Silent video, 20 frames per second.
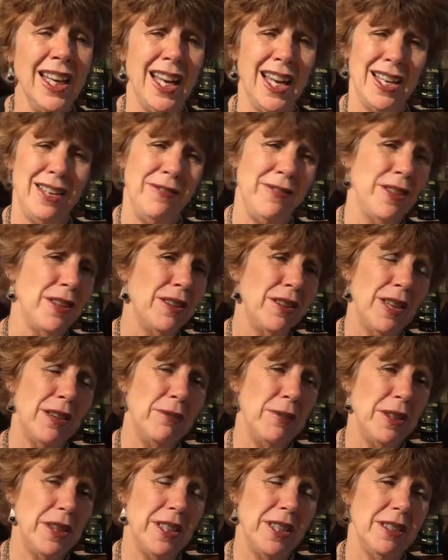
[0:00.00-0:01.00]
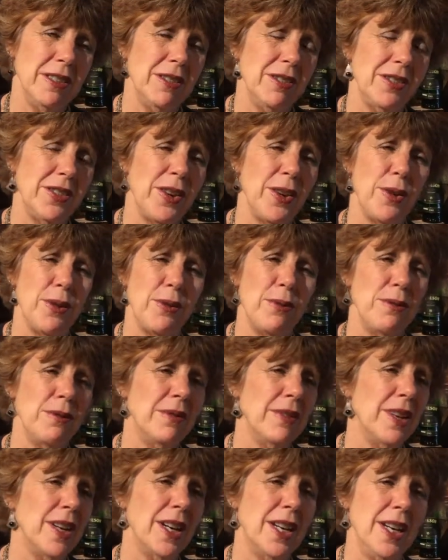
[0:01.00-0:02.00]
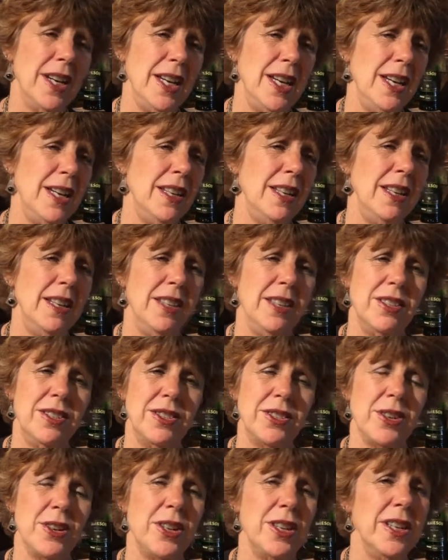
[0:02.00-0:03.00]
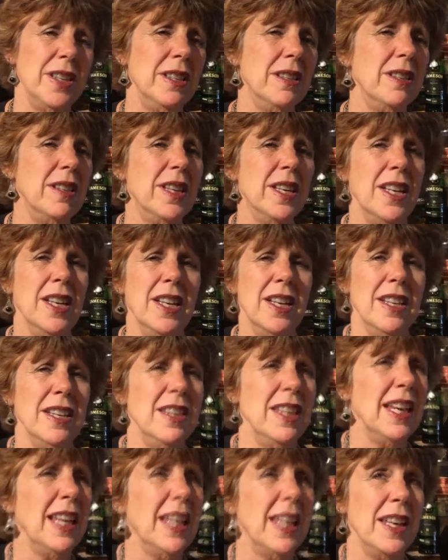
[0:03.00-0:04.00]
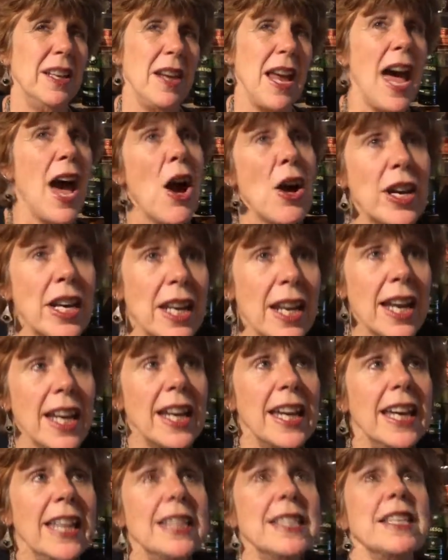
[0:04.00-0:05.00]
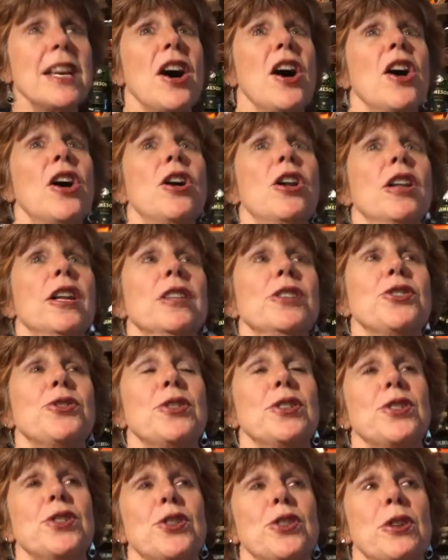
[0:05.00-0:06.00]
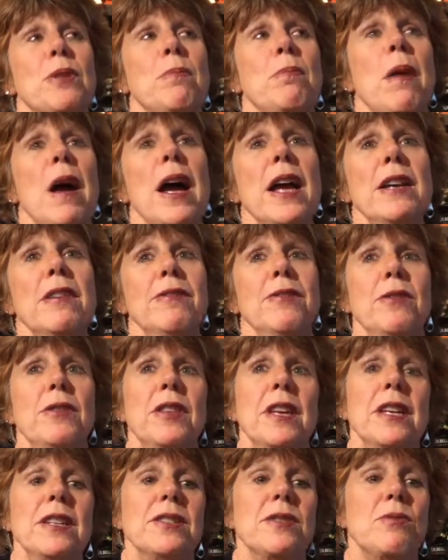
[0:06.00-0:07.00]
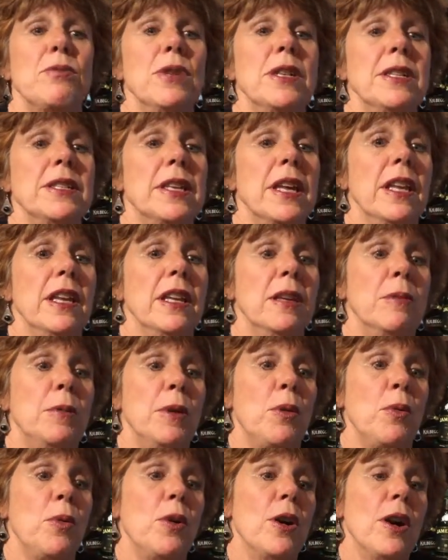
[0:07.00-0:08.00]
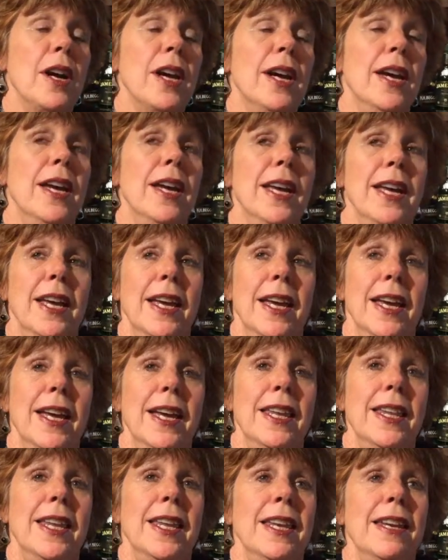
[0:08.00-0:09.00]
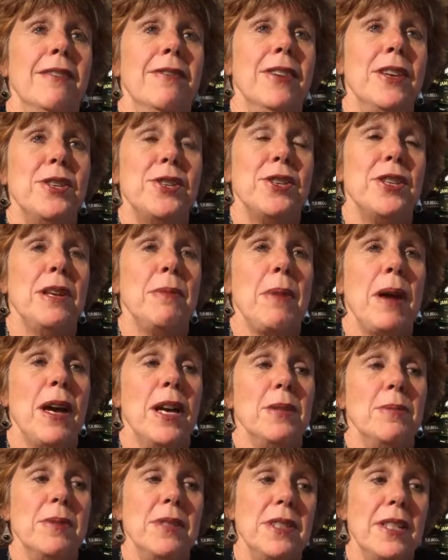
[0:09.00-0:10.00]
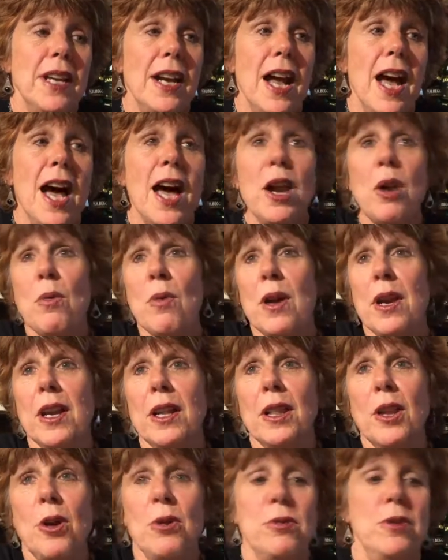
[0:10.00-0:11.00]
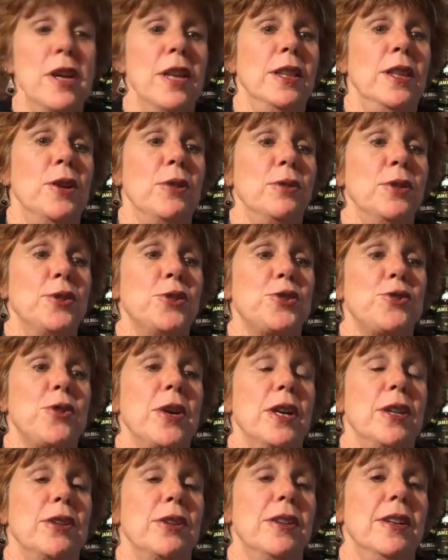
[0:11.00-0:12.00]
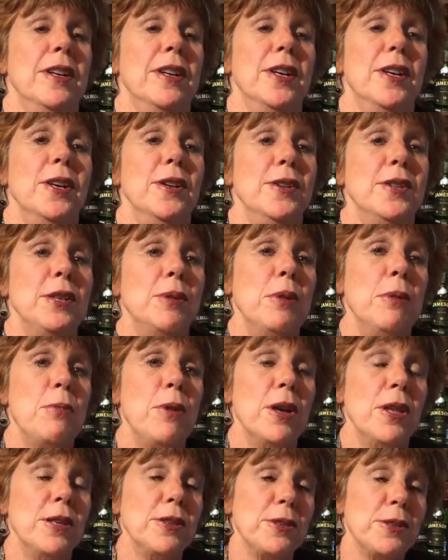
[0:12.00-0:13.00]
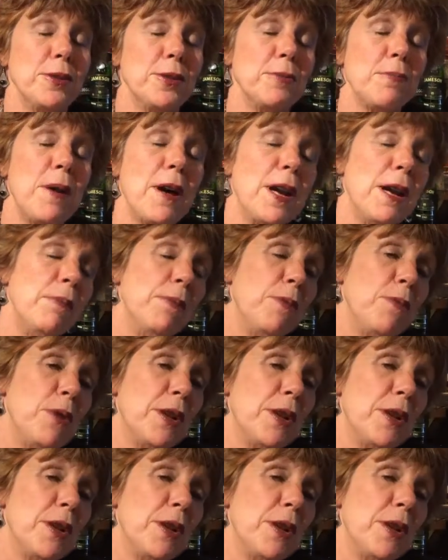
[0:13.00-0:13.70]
I fell in love with it. So I started thinking, how can I get to Ireland? So I started buying a few things and reselling them at work. And then eventually my husband said, I don't want to load and unload this trailer. So we bought this little spot up in